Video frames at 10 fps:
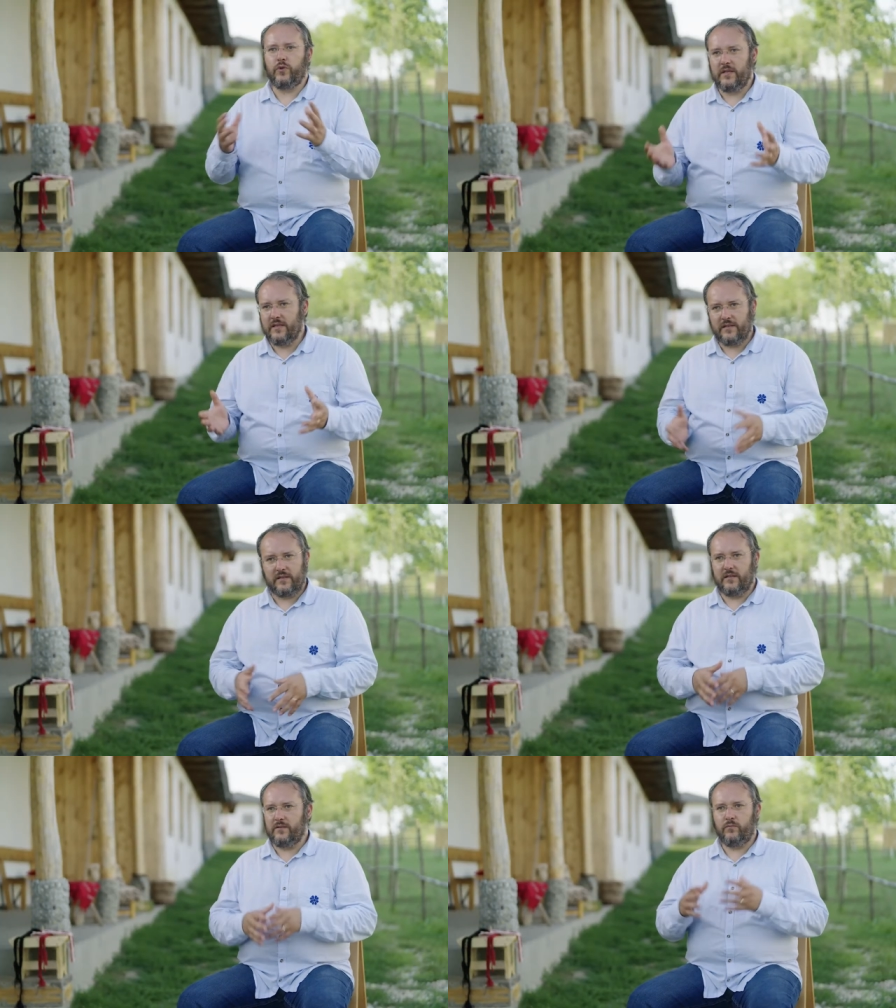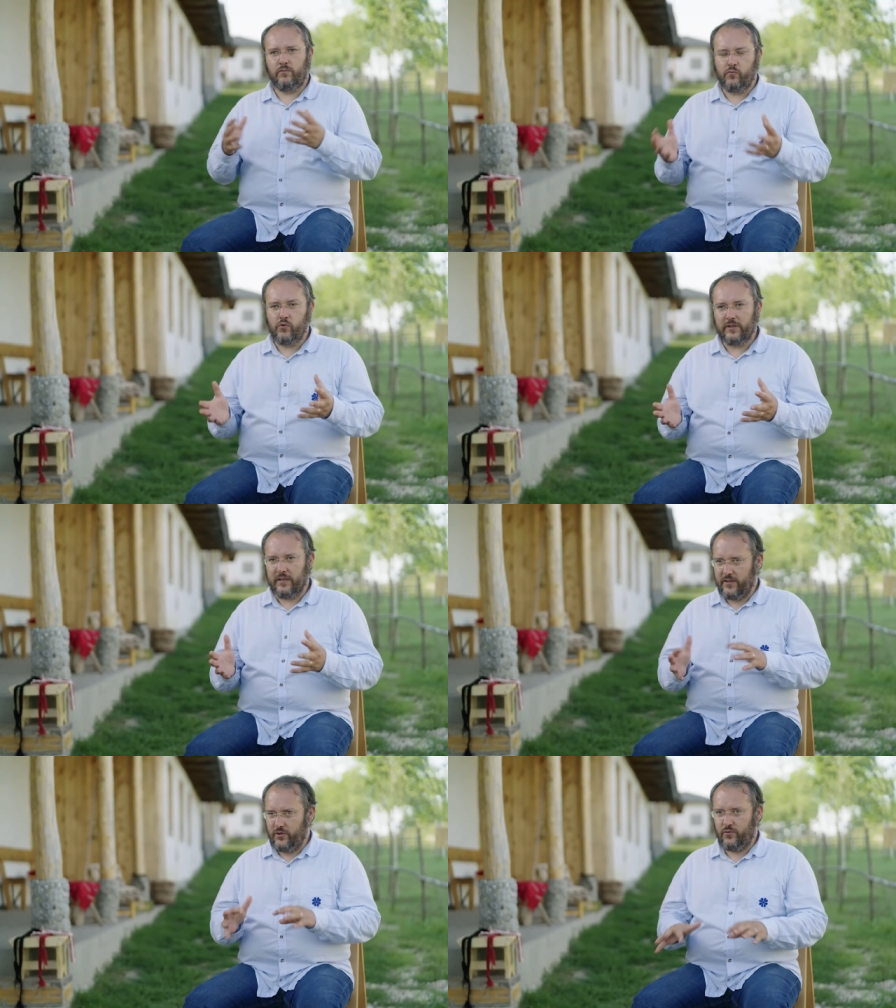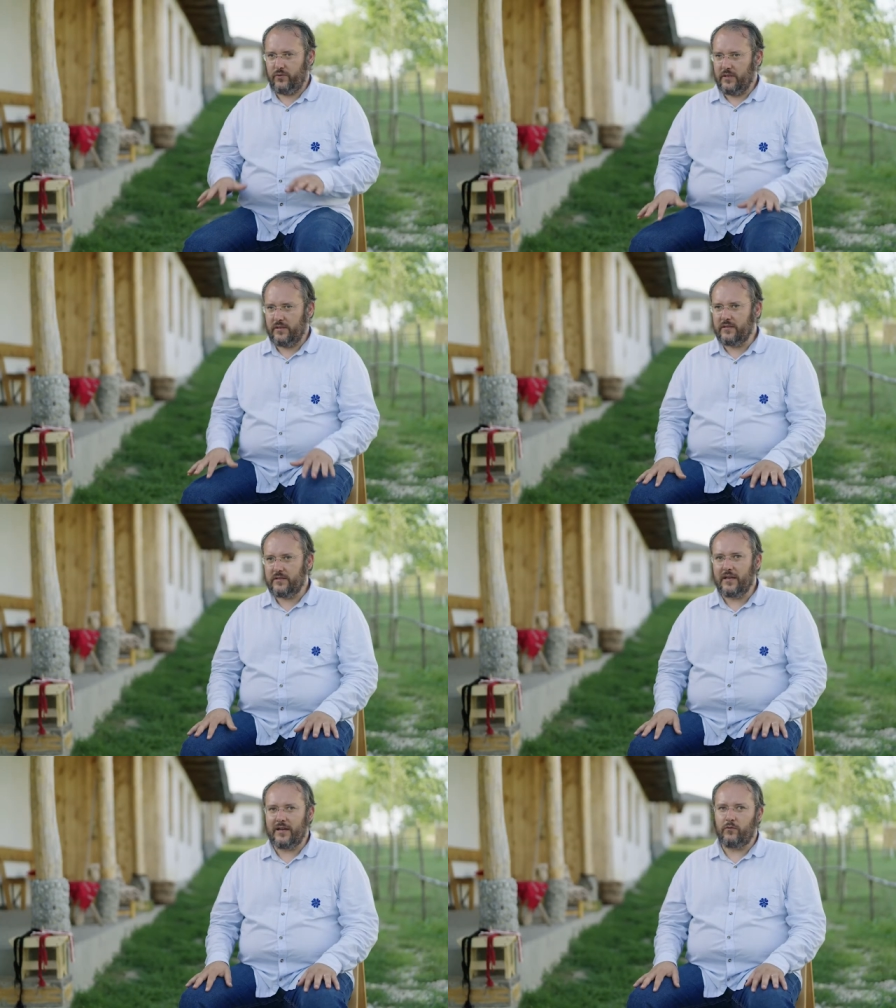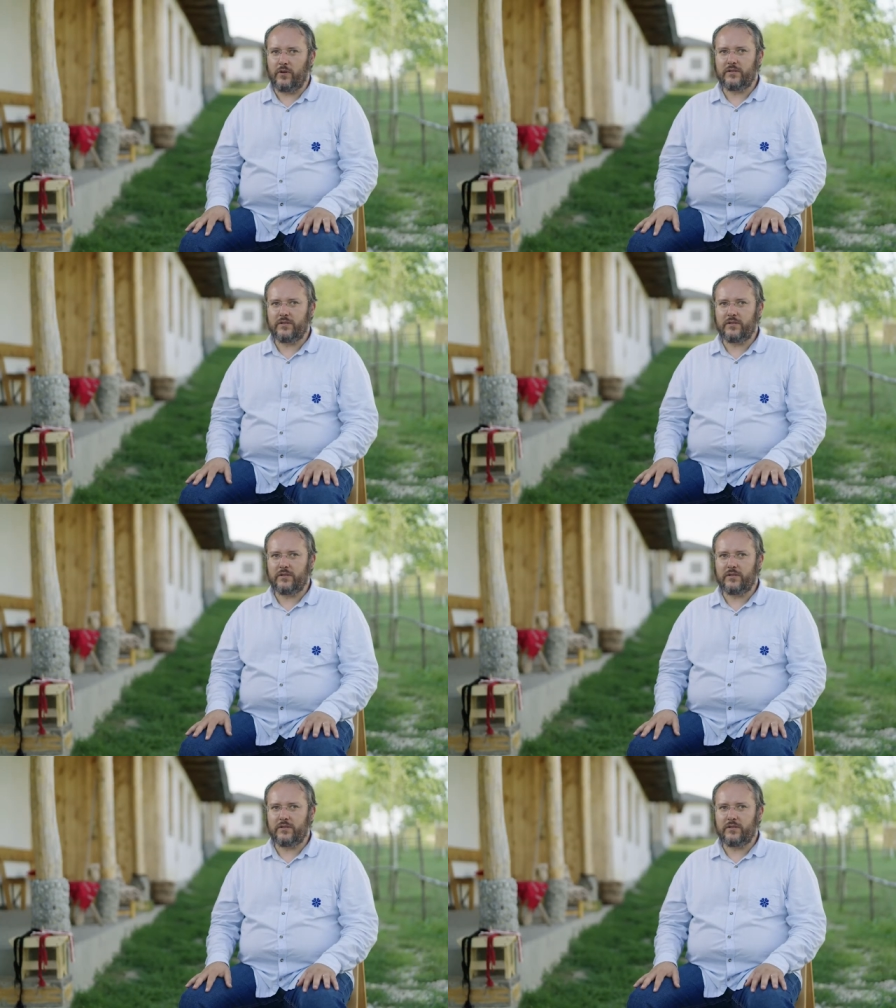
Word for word: can be easily applied in many regions of